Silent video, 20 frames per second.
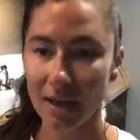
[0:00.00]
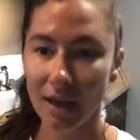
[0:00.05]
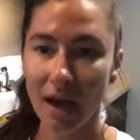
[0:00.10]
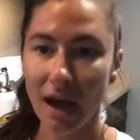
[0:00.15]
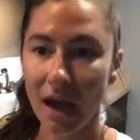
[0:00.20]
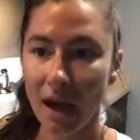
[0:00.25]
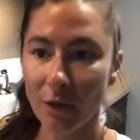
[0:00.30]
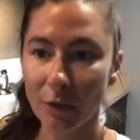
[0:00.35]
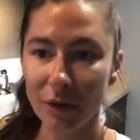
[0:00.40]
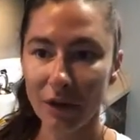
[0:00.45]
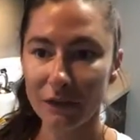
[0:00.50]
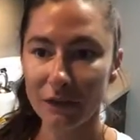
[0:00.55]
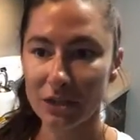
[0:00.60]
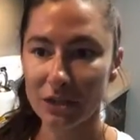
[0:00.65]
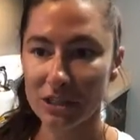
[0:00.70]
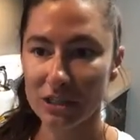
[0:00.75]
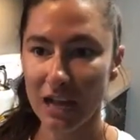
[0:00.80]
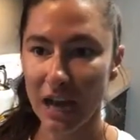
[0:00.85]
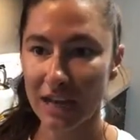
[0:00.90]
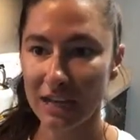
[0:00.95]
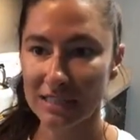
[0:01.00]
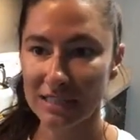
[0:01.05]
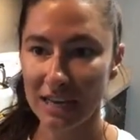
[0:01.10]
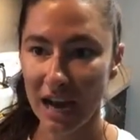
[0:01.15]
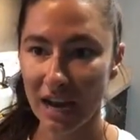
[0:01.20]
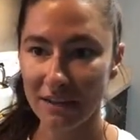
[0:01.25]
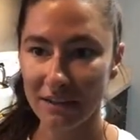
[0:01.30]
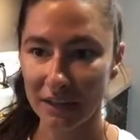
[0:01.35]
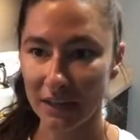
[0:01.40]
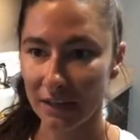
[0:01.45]
Where if you just kind of
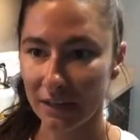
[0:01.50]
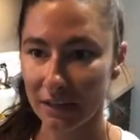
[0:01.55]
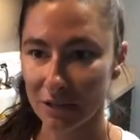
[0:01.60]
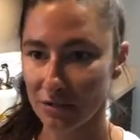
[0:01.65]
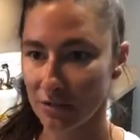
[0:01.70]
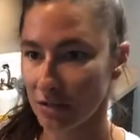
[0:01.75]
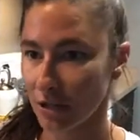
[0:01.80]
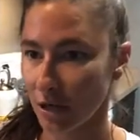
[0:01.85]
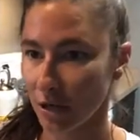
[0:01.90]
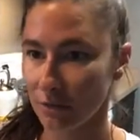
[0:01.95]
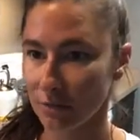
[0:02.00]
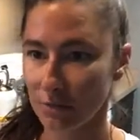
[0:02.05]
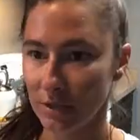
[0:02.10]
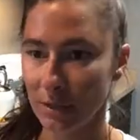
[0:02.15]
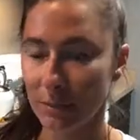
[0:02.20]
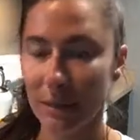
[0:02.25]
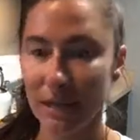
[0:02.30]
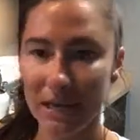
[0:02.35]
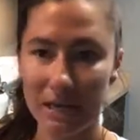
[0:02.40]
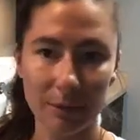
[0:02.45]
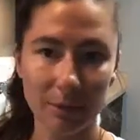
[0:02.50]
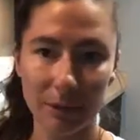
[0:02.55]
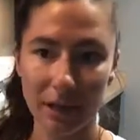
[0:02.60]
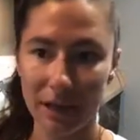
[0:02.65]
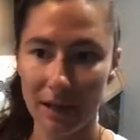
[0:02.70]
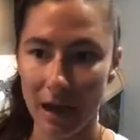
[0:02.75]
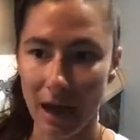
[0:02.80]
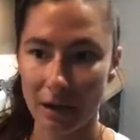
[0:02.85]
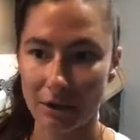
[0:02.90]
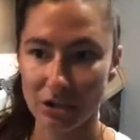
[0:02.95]
dive in and start committing to
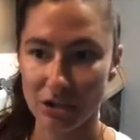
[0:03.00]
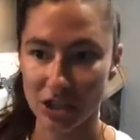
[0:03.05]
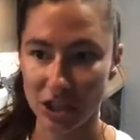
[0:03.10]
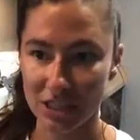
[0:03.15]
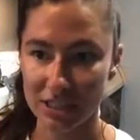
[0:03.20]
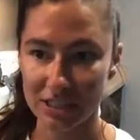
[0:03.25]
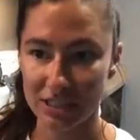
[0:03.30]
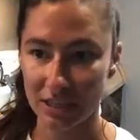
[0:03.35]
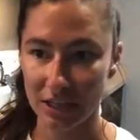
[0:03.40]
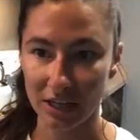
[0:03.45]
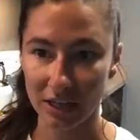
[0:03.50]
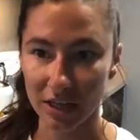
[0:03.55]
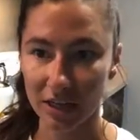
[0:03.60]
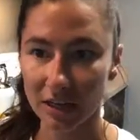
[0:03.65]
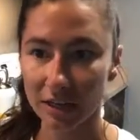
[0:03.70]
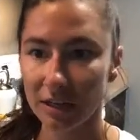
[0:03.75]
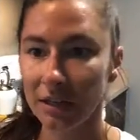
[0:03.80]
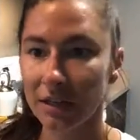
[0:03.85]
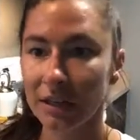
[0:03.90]
planning out just dinner,